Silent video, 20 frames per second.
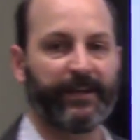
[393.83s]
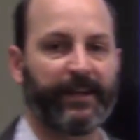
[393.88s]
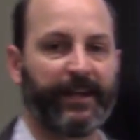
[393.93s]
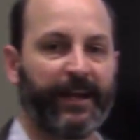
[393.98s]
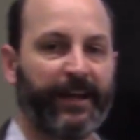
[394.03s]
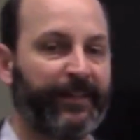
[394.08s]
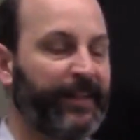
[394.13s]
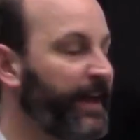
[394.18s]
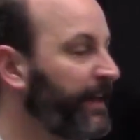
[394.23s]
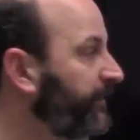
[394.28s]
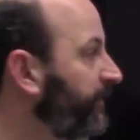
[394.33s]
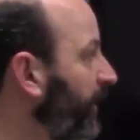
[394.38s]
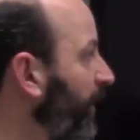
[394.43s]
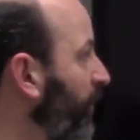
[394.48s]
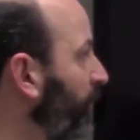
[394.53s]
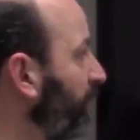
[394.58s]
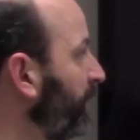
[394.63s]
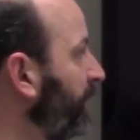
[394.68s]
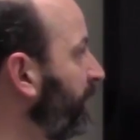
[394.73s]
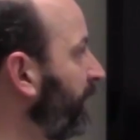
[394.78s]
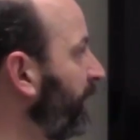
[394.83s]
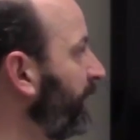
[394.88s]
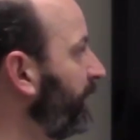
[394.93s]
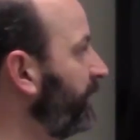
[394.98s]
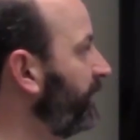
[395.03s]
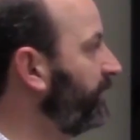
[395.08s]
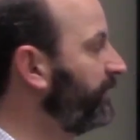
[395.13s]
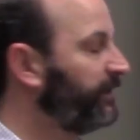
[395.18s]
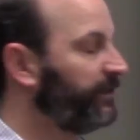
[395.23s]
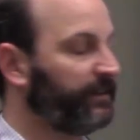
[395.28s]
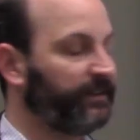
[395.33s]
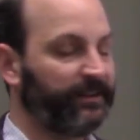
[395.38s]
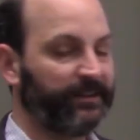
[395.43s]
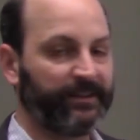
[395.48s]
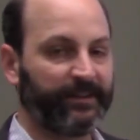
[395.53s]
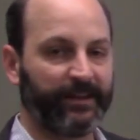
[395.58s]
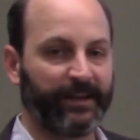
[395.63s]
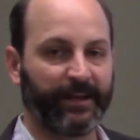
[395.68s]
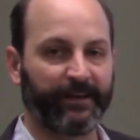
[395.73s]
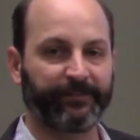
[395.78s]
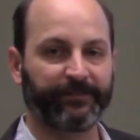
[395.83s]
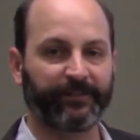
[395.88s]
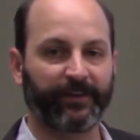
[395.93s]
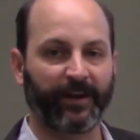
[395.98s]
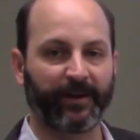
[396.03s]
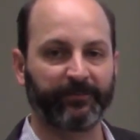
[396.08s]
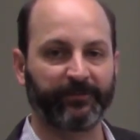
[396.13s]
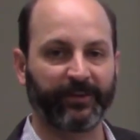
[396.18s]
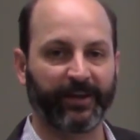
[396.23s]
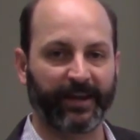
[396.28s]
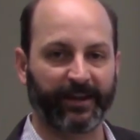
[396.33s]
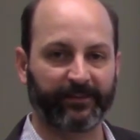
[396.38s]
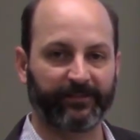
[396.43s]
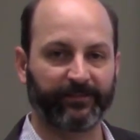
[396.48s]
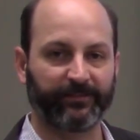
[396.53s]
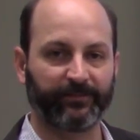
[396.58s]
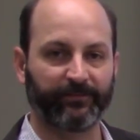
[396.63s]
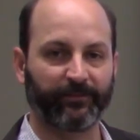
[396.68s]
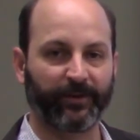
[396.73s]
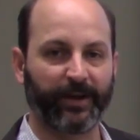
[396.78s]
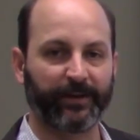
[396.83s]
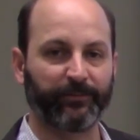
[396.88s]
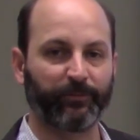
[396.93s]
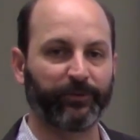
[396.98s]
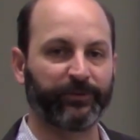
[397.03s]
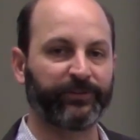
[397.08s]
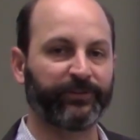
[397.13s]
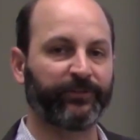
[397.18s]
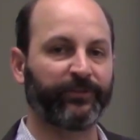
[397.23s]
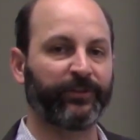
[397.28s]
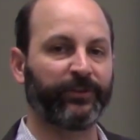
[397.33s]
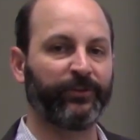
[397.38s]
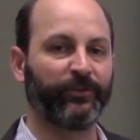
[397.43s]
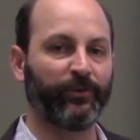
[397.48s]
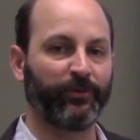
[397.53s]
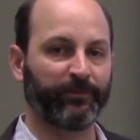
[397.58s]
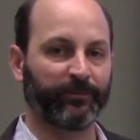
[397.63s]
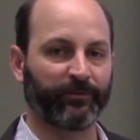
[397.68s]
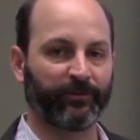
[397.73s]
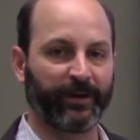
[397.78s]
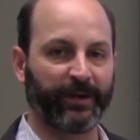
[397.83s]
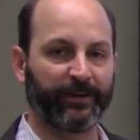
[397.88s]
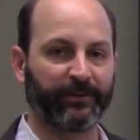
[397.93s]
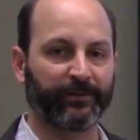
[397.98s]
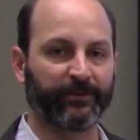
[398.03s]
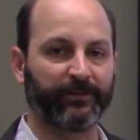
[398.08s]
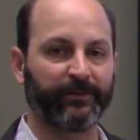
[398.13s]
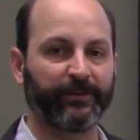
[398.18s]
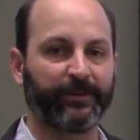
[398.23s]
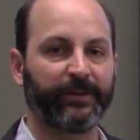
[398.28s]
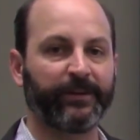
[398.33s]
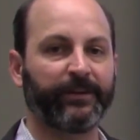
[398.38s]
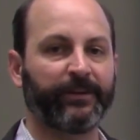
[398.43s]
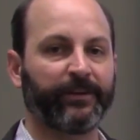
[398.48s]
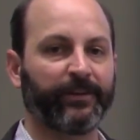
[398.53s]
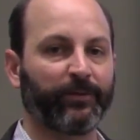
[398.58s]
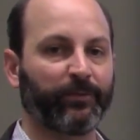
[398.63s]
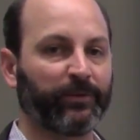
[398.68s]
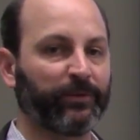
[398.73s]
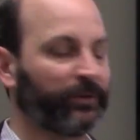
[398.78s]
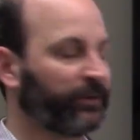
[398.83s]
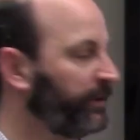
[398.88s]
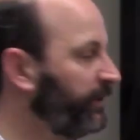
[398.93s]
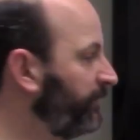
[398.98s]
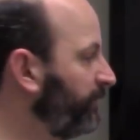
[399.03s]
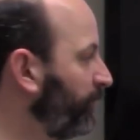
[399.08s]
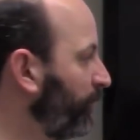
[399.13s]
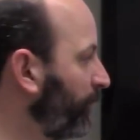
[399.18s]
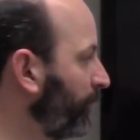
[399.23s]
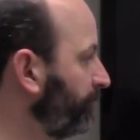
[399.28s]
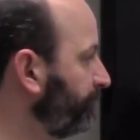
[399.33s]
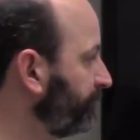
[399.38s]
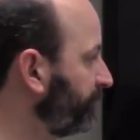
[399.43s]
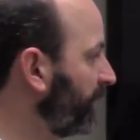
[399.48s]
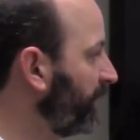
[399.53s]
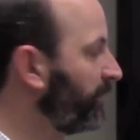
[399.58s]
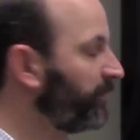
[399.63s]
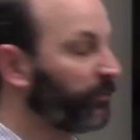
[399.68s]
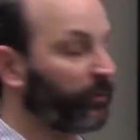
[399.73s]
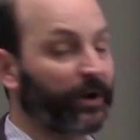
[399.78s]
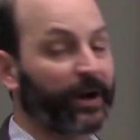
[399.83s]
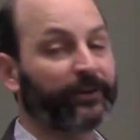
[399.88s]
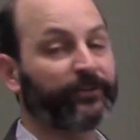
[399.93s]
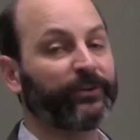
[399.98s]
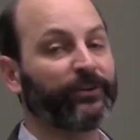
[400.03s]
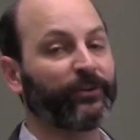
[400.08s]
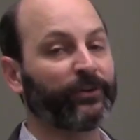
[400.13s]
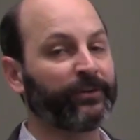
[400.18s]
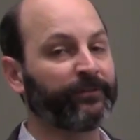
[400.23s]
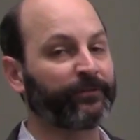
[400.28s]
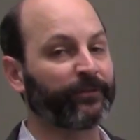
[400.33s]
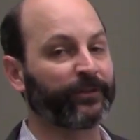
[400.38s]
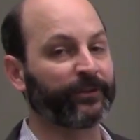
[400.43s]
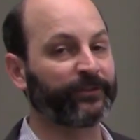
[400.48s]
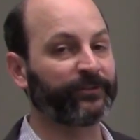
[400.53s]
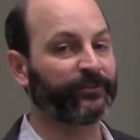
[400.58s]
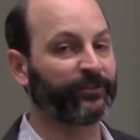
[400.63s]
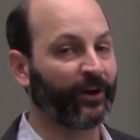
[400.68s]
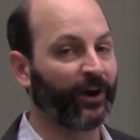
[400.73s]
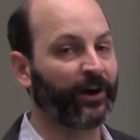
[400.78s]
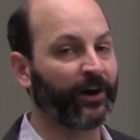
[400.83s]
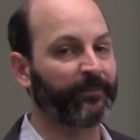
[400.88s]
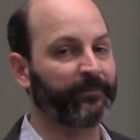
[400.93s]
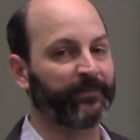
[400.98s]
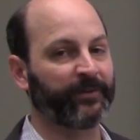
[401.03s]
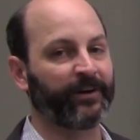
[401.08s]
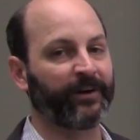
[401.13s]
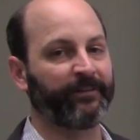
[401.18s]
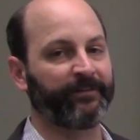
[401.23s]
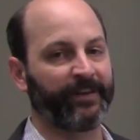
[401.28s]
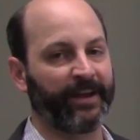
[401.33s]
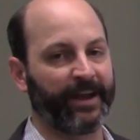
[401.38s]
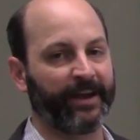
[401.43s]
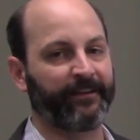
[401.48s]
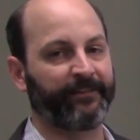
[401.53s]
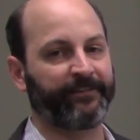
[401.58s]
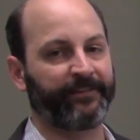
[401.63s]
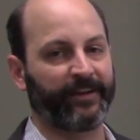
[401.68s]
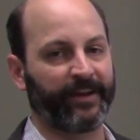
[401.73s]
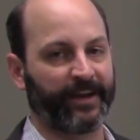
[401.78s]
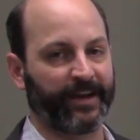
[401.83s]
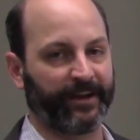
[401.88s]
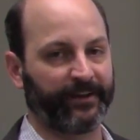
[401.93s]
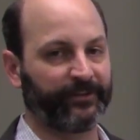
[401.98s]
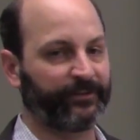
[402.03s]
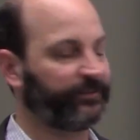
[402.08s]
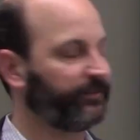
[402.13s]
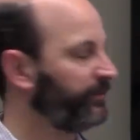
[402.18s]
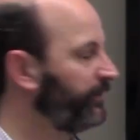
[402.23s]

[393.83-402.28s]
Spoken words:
and that's how we get f times x, right? Which is the numerator that we're looking for. We're actually looking for the sum of fx.